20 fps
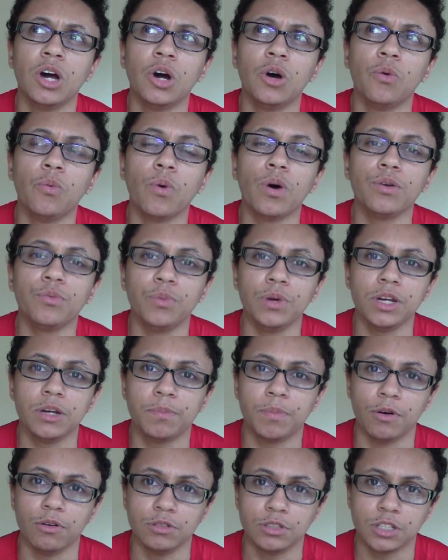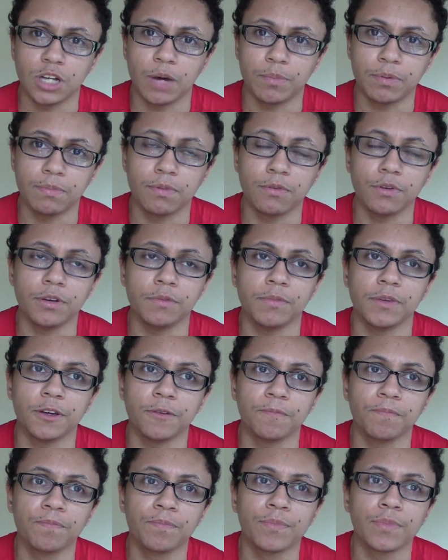1 week post-op appointment,
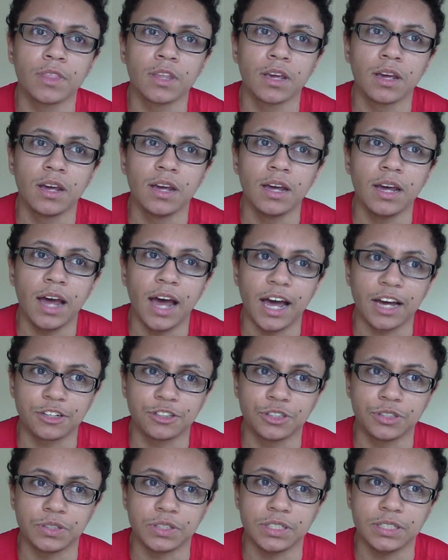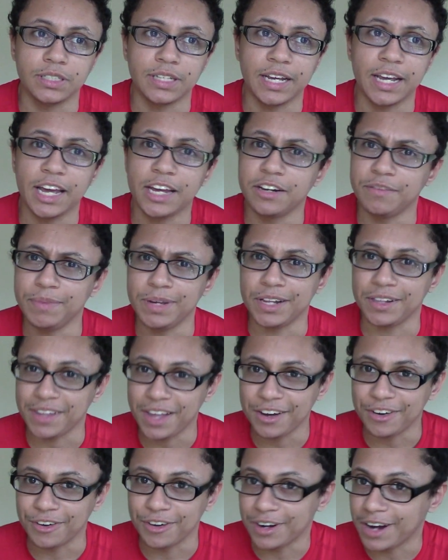actually, they handed me a
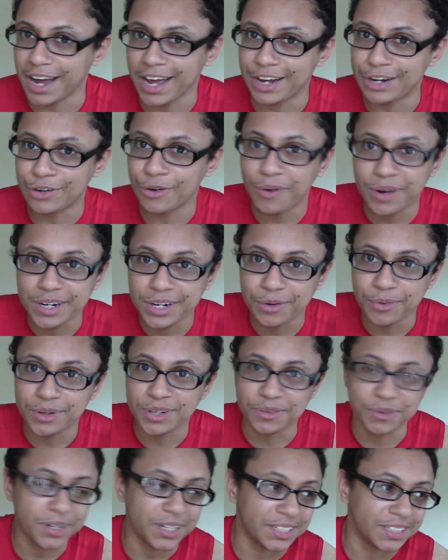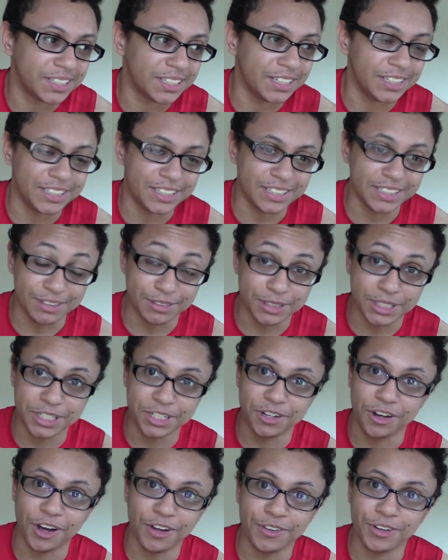letter, and I had no idea what it was. It was in
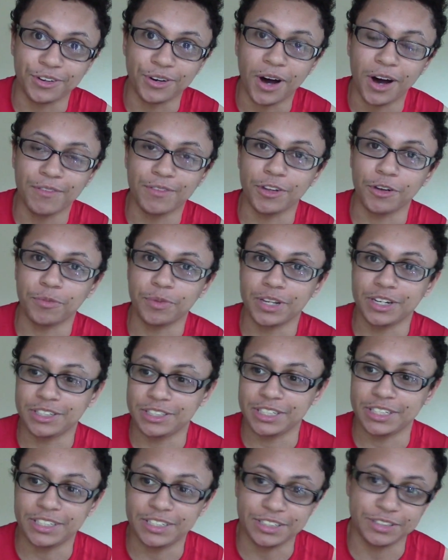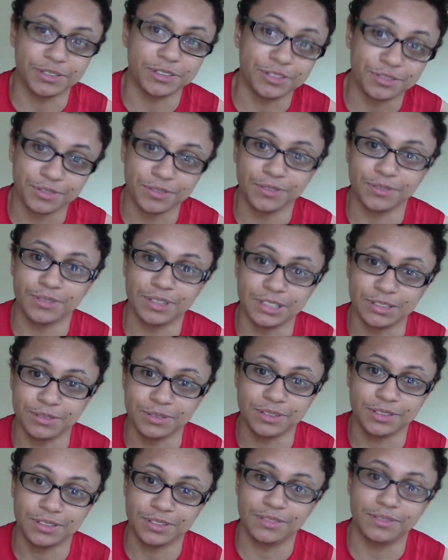a little envelope, and they said
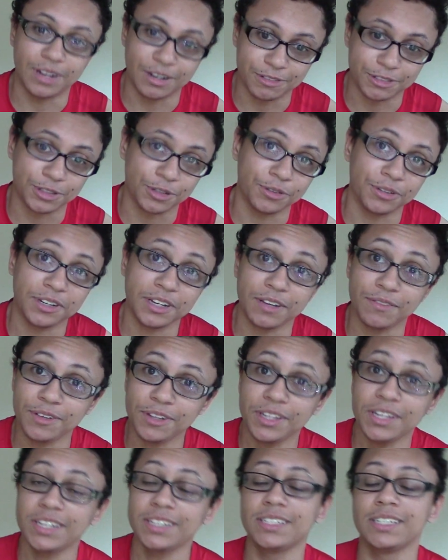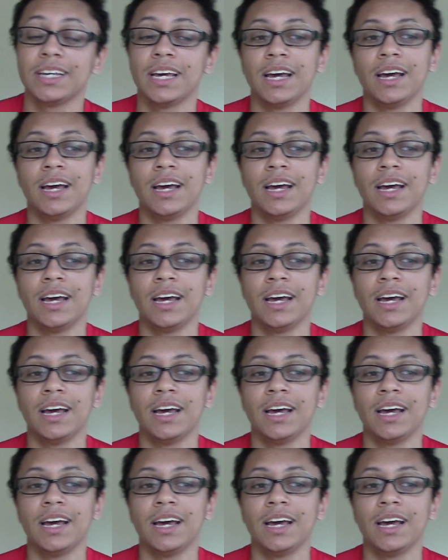I was told to give you this.